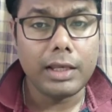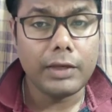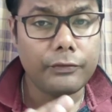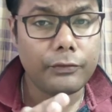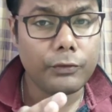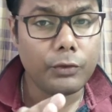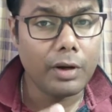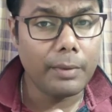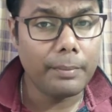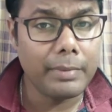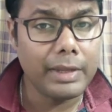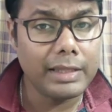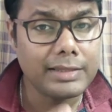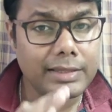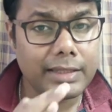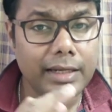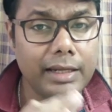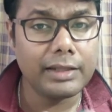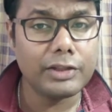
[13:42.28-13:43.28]
If you are
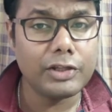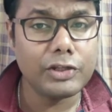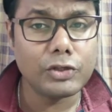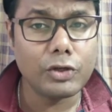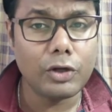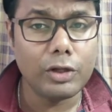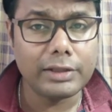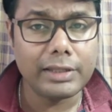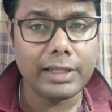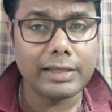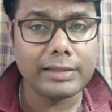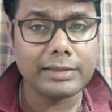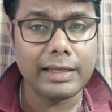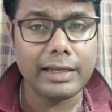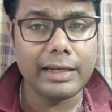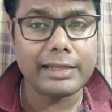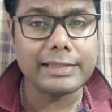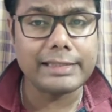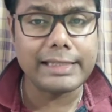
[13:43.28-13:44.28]
mentioning these all
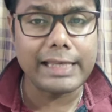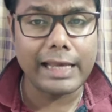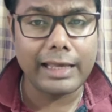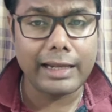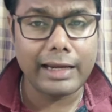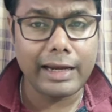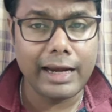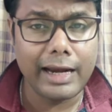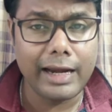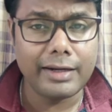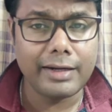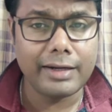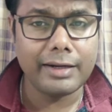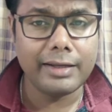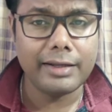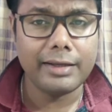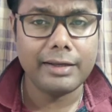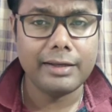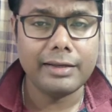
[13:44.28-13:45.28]
things in a
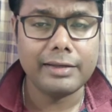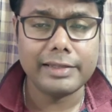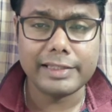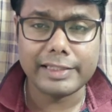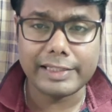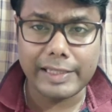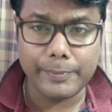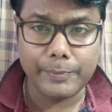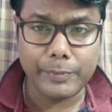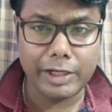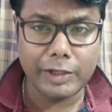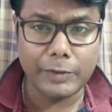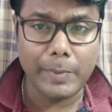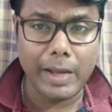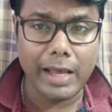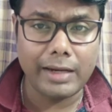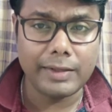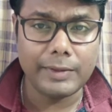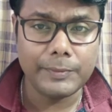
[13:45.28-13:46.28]
segregated,
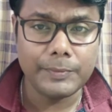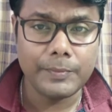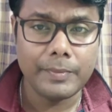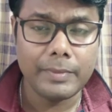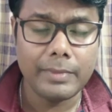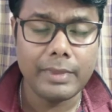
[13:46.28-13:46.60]
separate manner,